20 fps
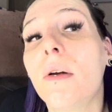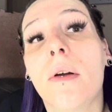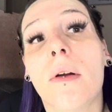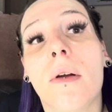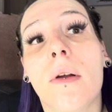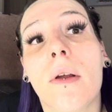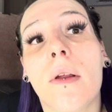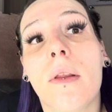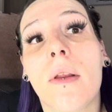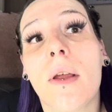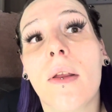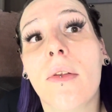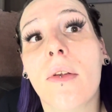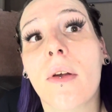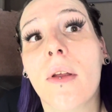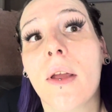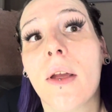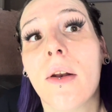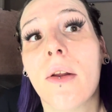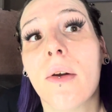And that's
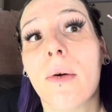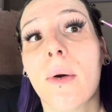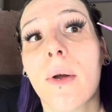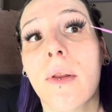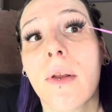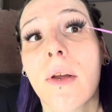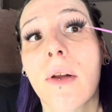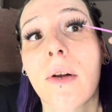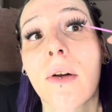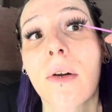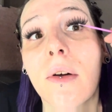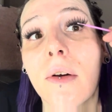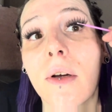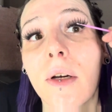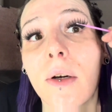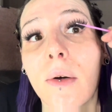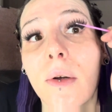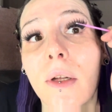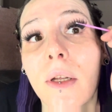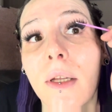all I do. And then it'll
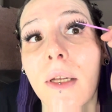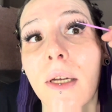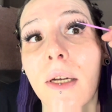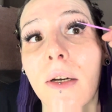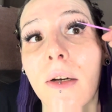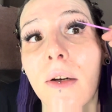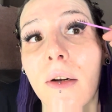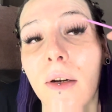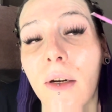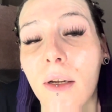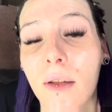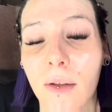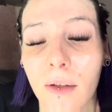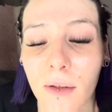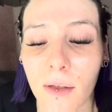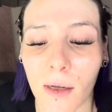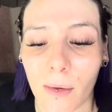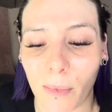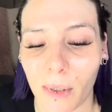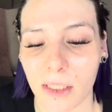go clear, and then
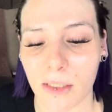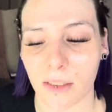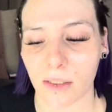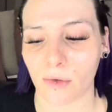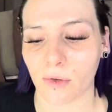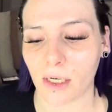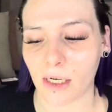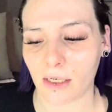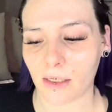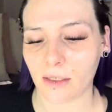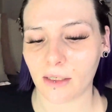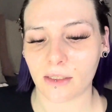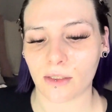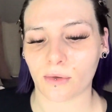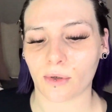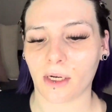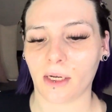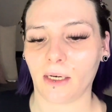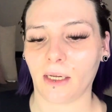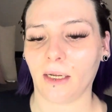that means it's
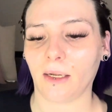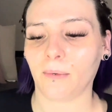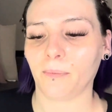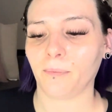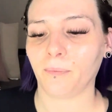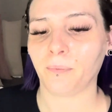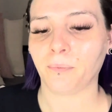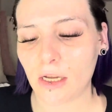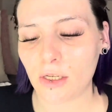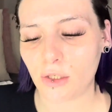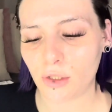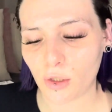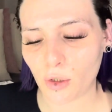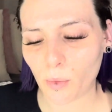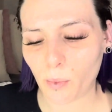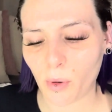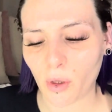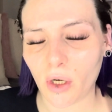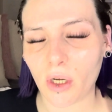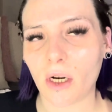ready. I do
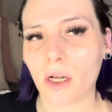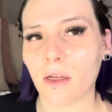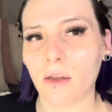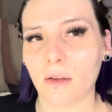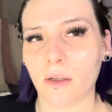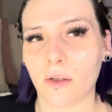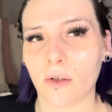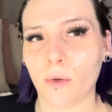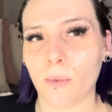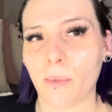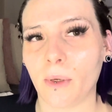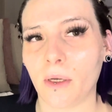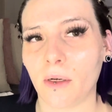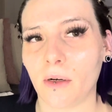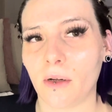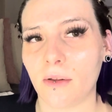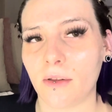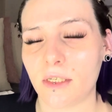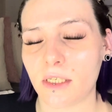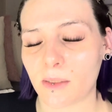put a little bit
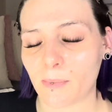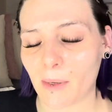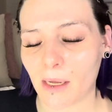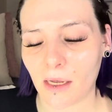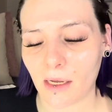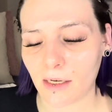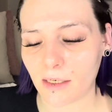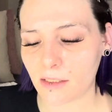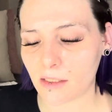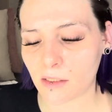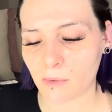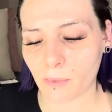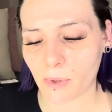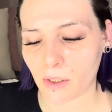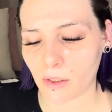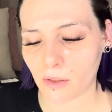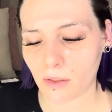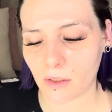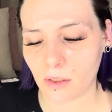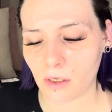on the spines,
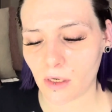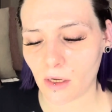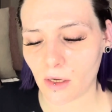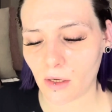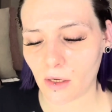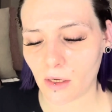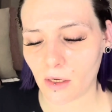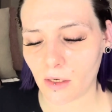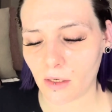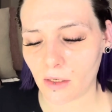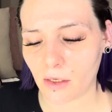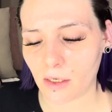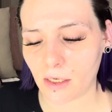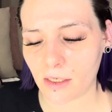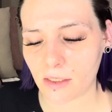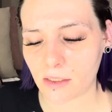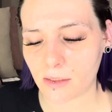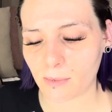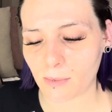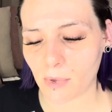but not
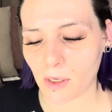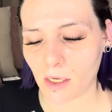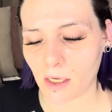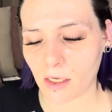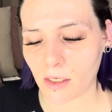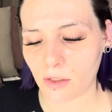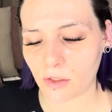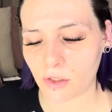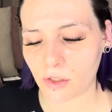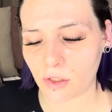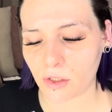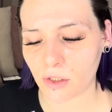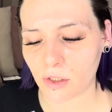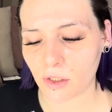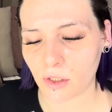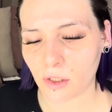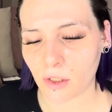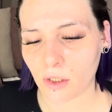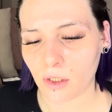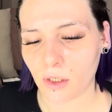as much
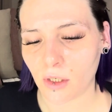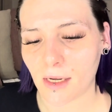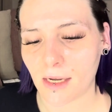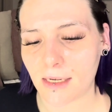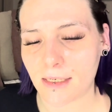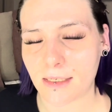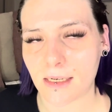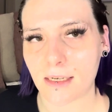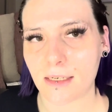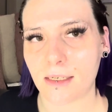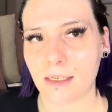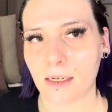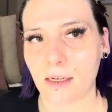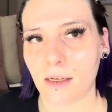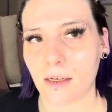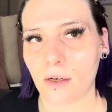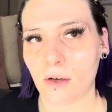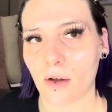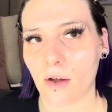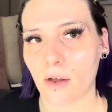as I
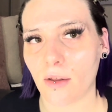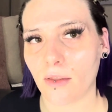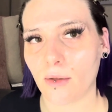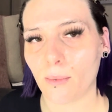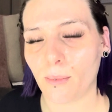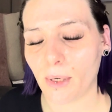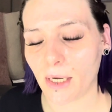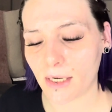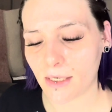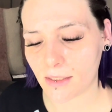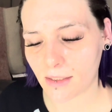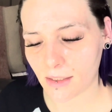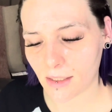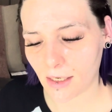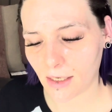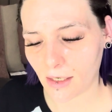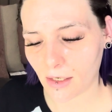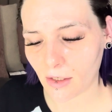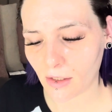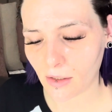did on the base
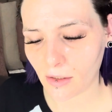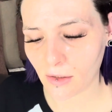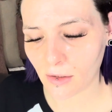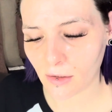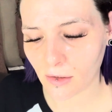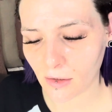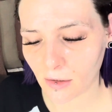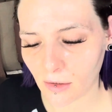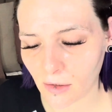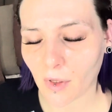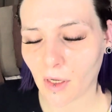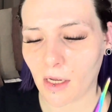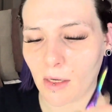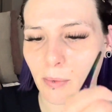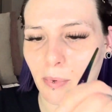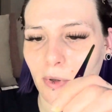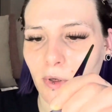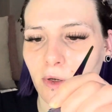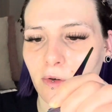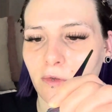layer. I
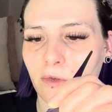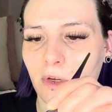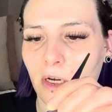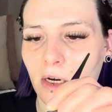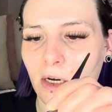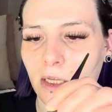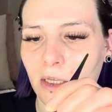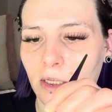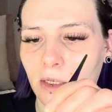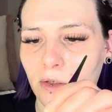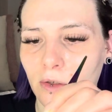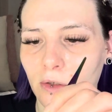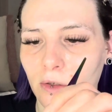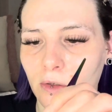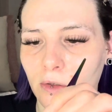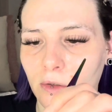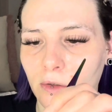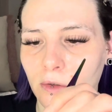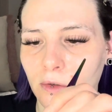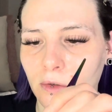put very little